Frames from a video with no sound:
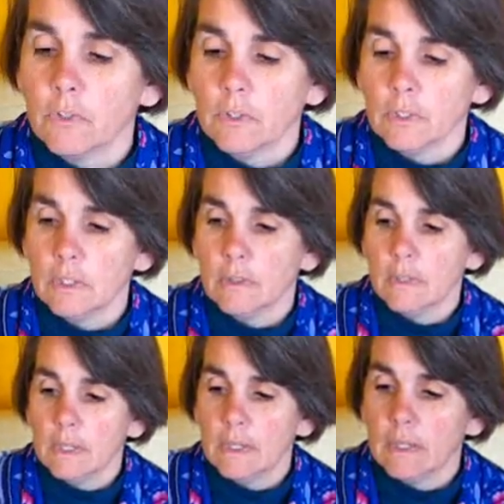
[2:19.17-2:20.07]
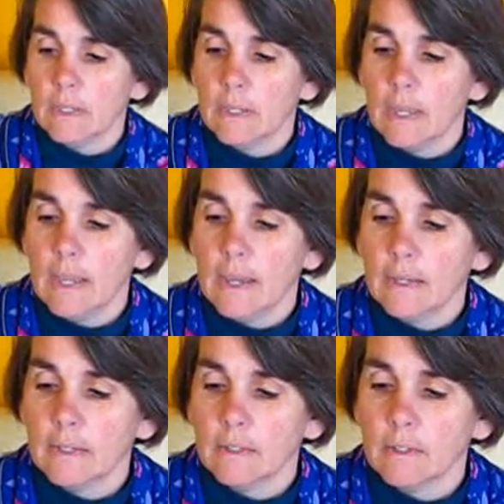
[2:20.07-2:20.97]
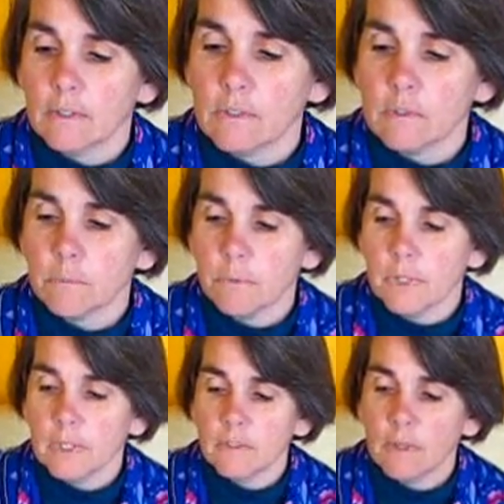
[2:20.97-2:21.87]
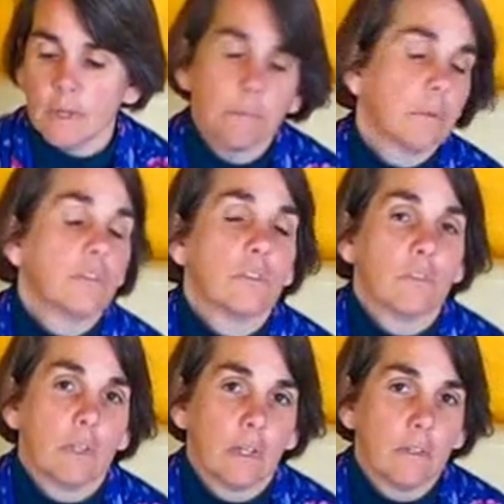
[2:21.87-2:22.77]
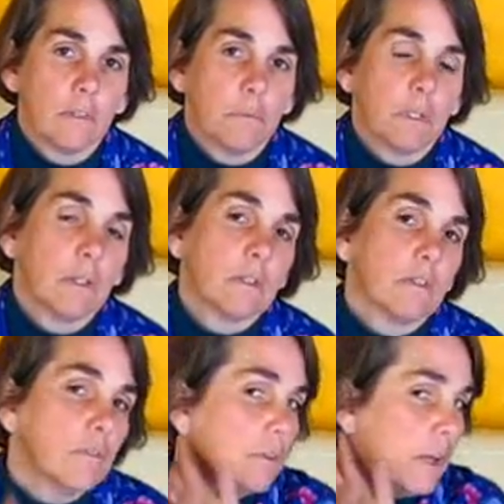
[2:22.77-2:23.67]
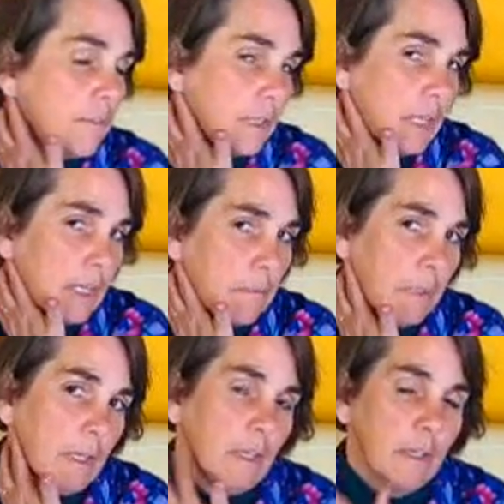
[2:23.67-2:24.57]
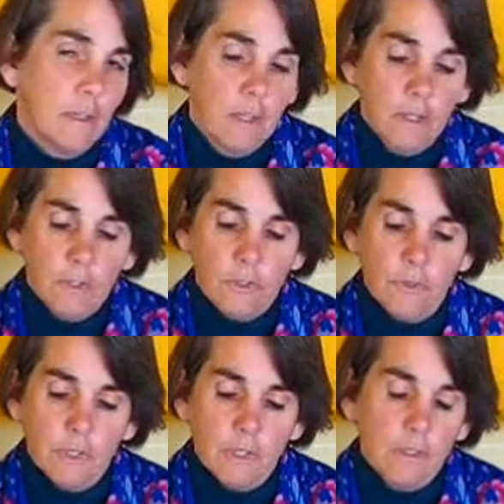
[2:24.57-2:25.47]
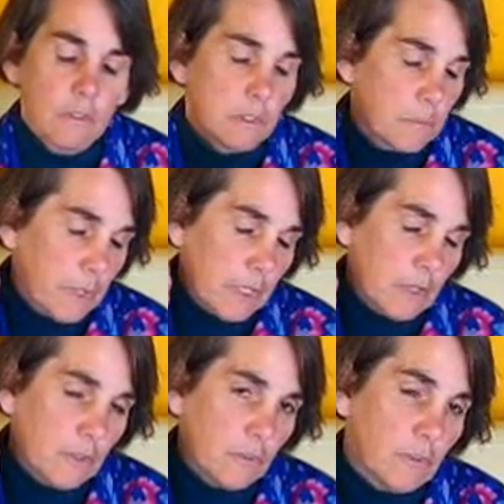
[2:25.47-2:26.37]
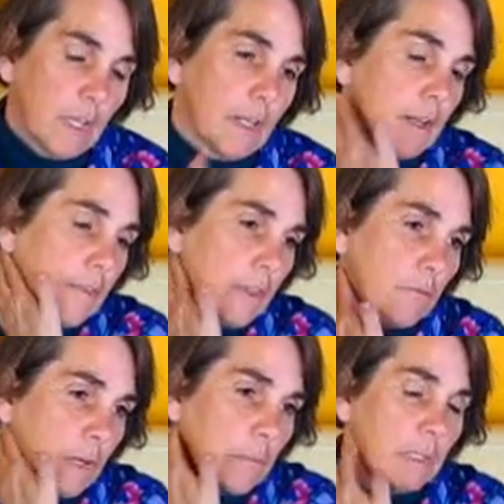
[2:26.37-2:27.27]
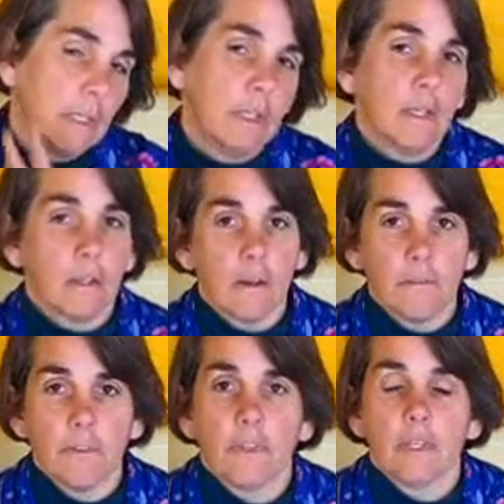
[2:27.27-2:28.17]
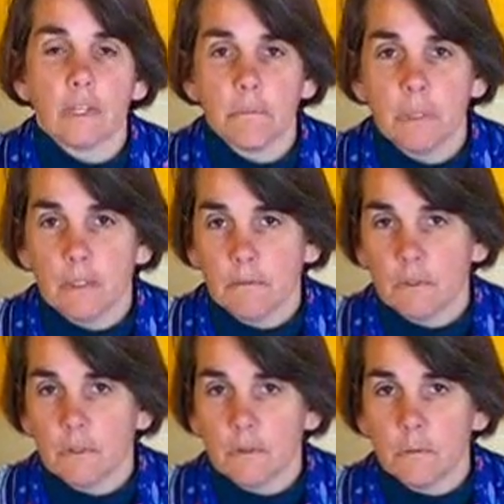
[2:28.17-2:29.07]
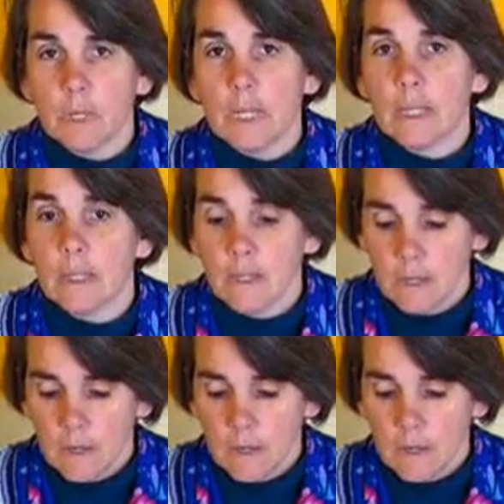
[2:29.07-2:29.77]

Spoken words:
Currently they added a spray top, which is nice because if you have a neck pain, you can spray it on your neck and then rub it in, and often the neck pain will go away.